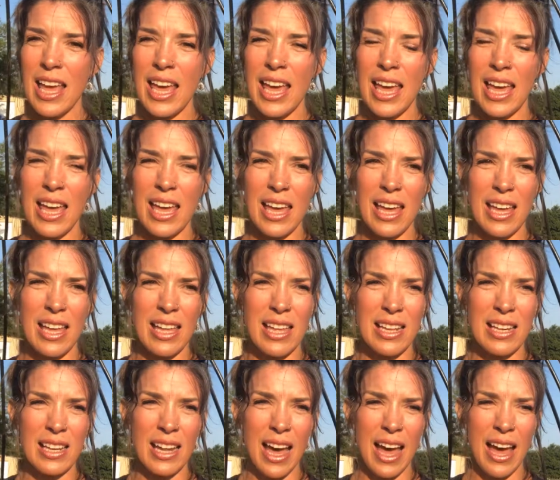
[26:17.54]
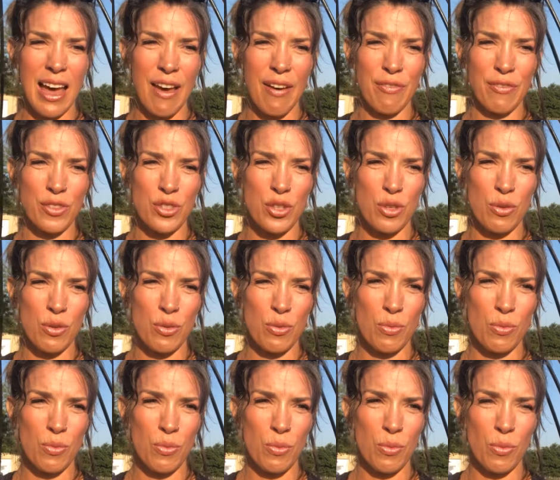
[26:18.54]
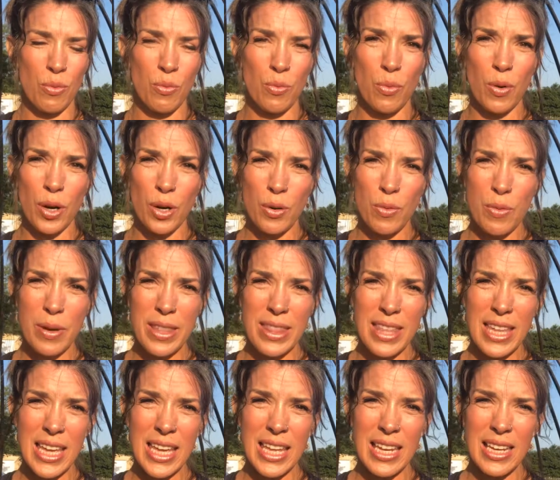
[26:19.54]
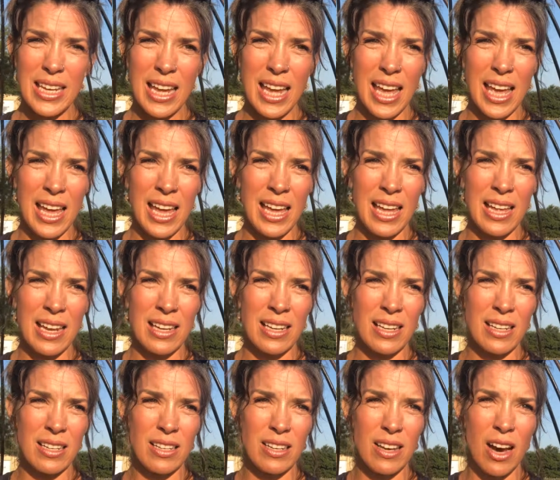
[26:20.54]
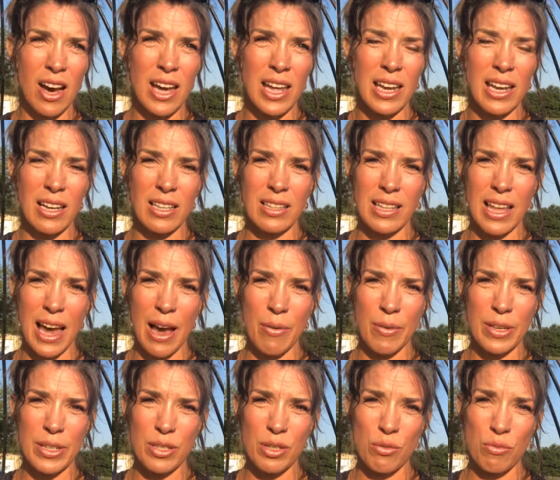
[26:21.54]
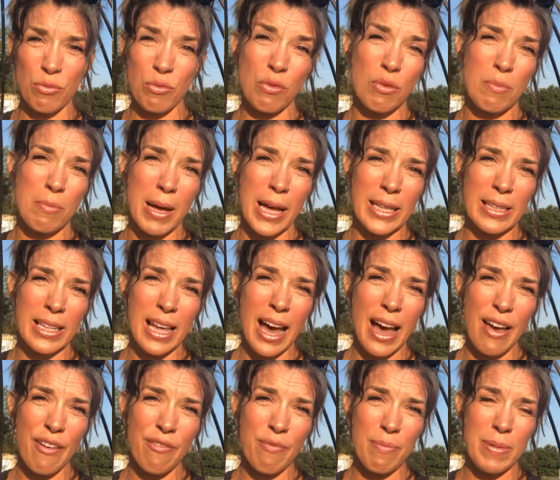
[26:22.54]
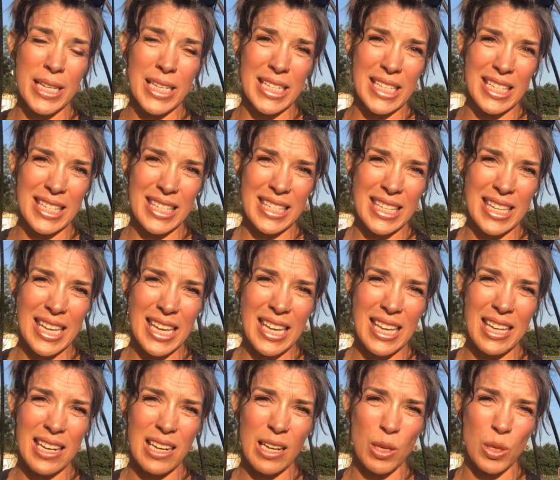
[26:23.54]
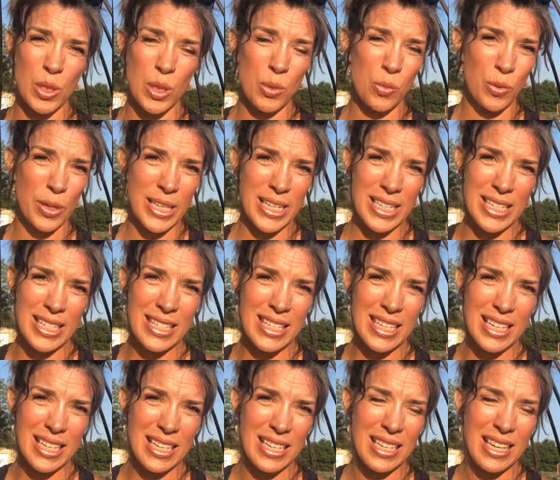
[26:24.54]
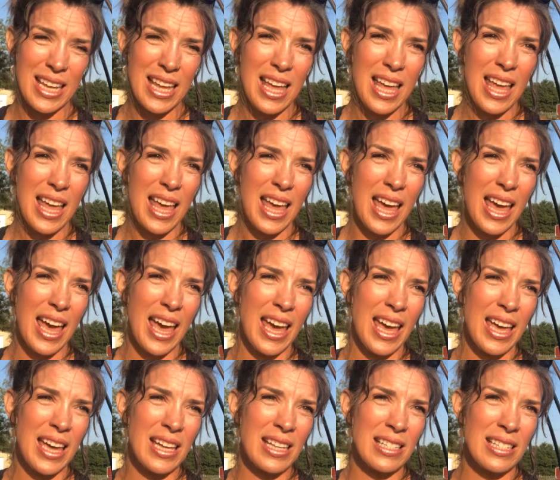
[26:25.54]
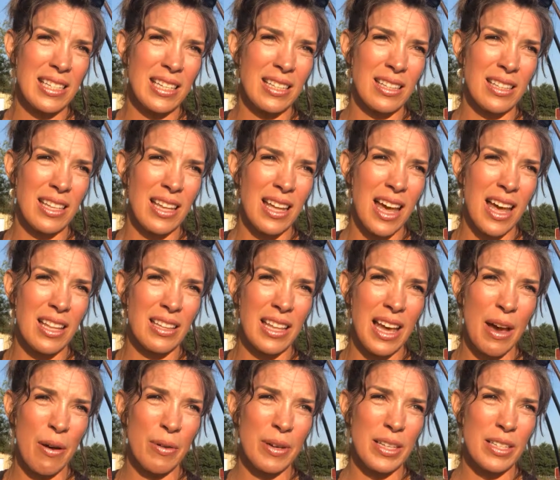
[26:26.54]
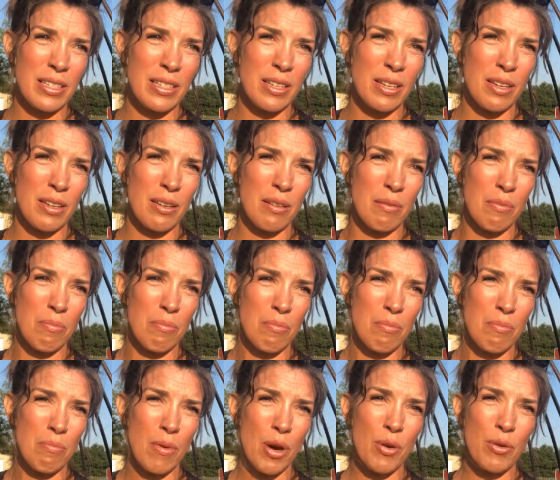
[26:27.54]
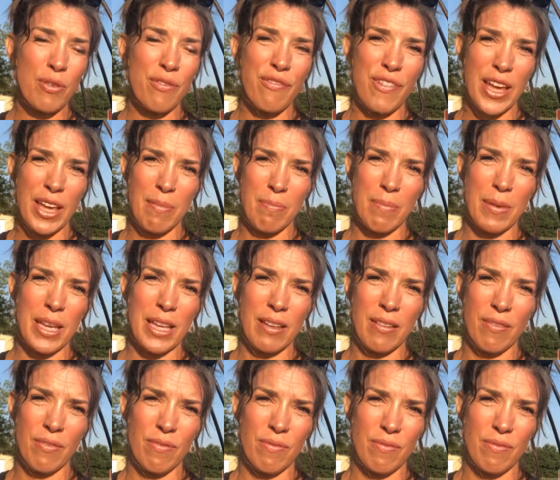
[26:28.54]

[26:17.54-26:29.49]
and I have to work with it and not allow it to rule my life, but to see it, to witness it, and to allow it to motivate me